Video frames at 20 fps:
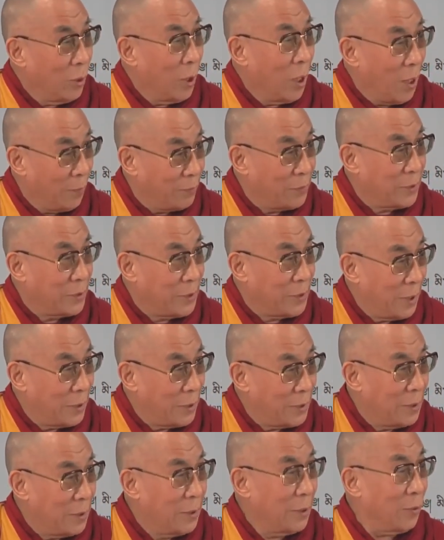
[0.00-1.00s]
after
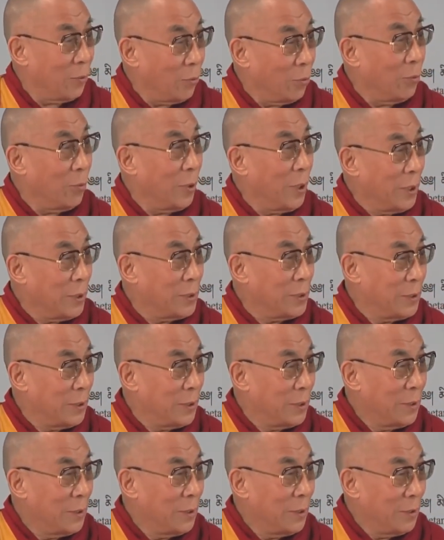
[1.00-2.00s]
death, wait
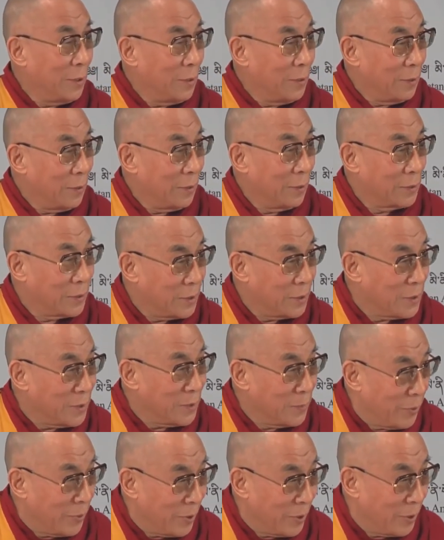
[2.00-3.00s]
for a
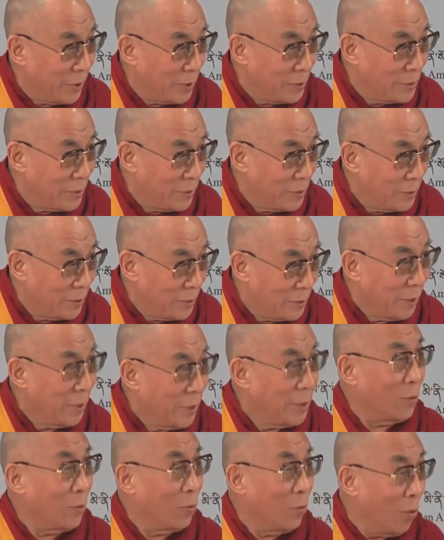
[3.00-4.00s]
certain period
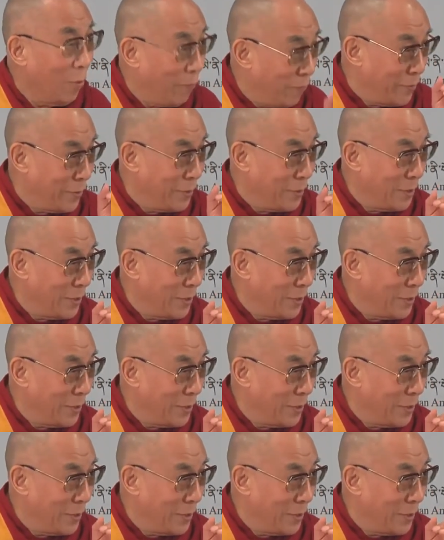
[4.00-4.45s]
in the coffin.